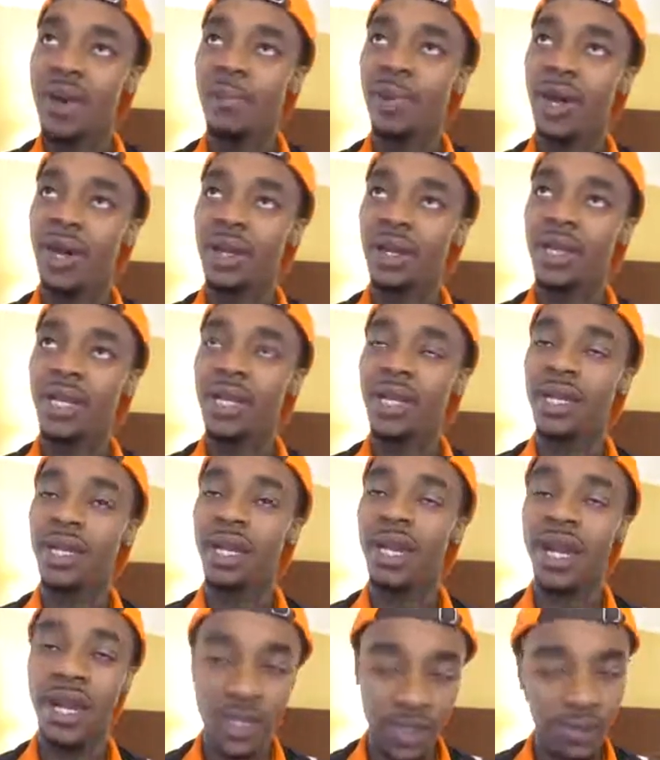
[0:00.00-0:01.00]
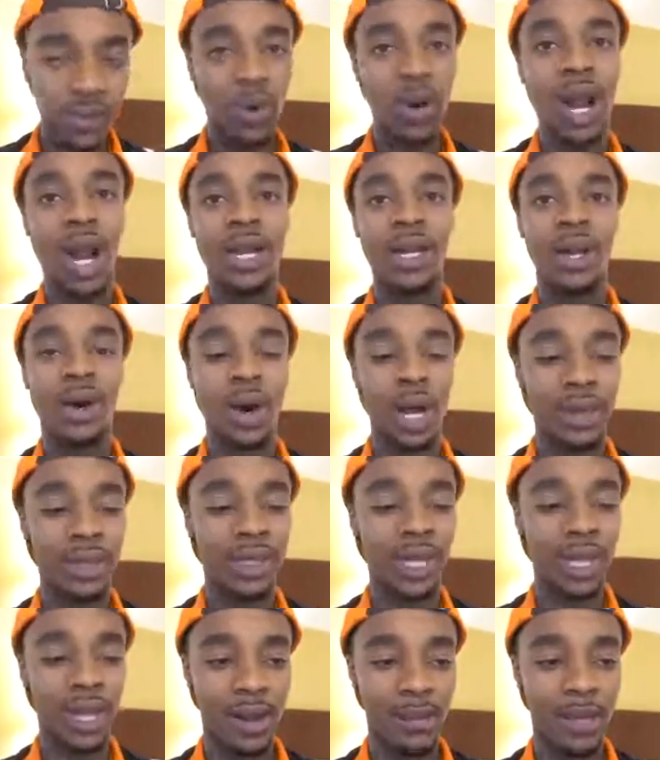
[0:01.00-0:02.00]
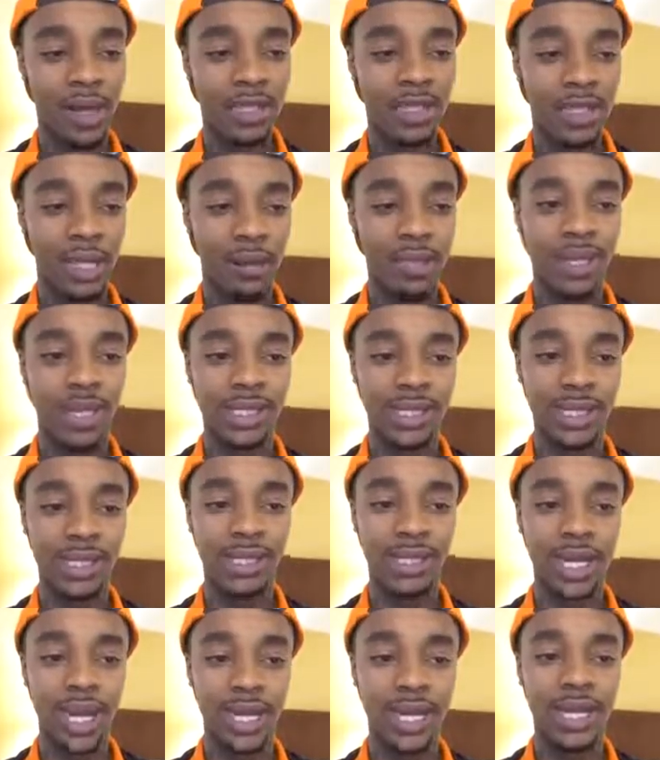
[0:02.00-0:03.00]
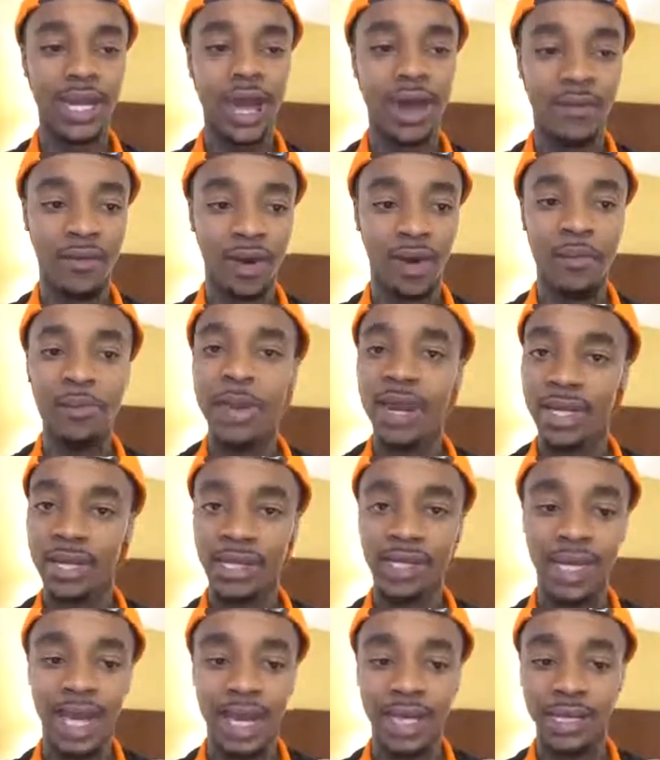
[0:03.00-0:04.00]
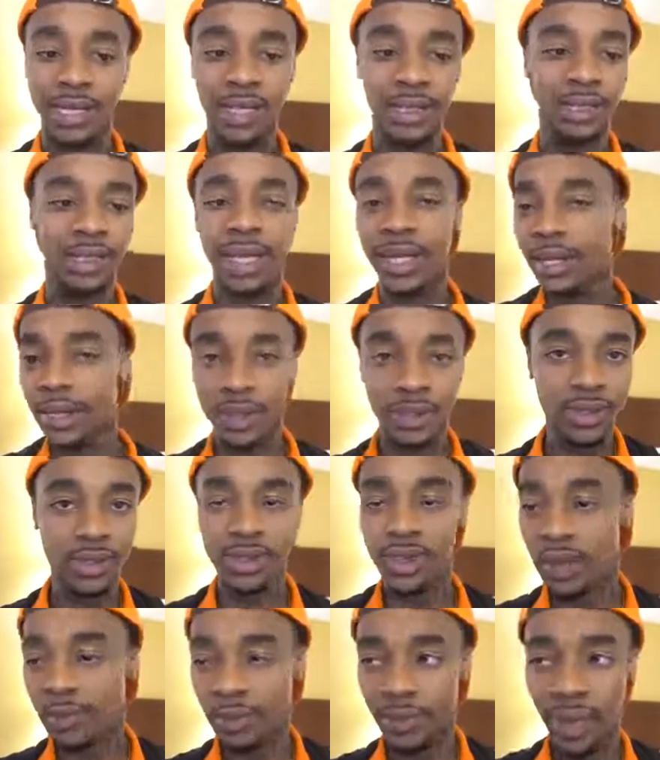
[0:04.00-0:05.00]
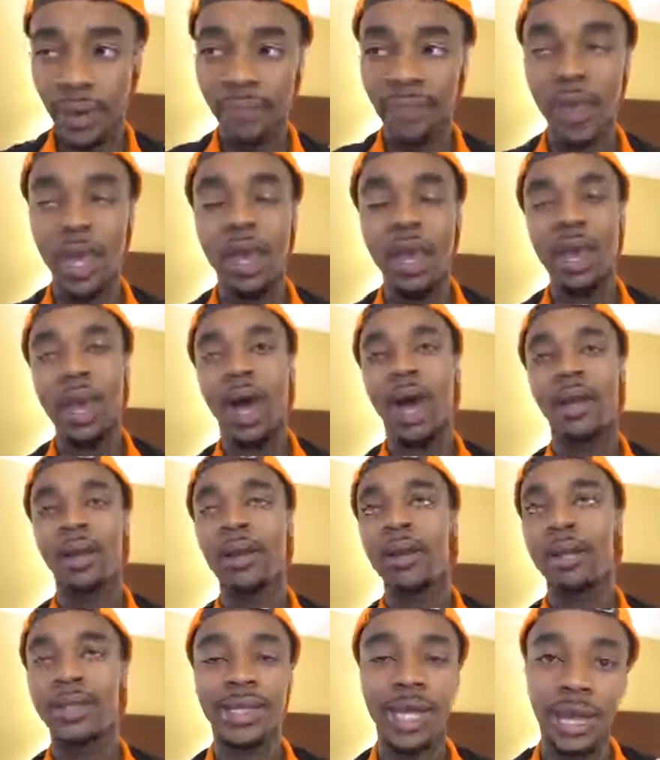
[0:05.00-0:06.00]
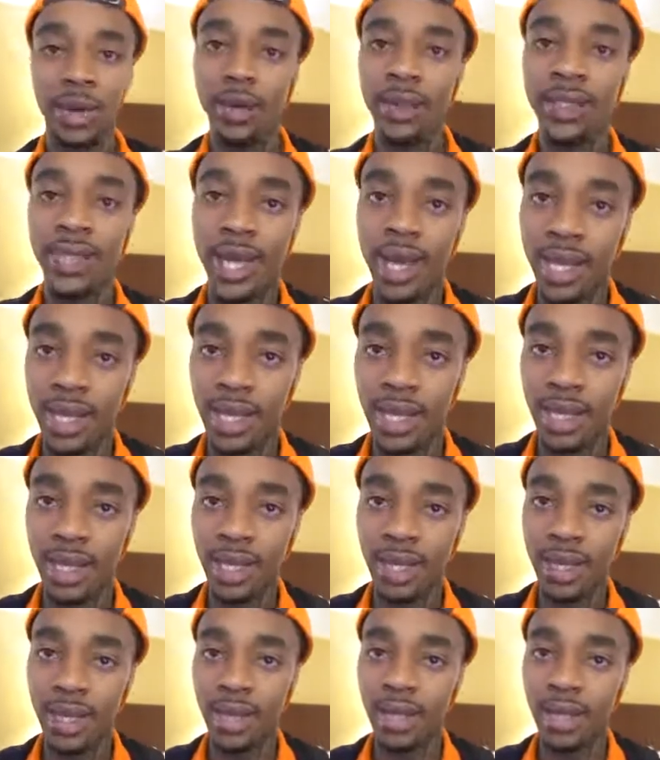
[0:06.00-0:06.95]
But here's where I know I think I messed up, because I said never mix like liquors or something. I noticed that it was Henny,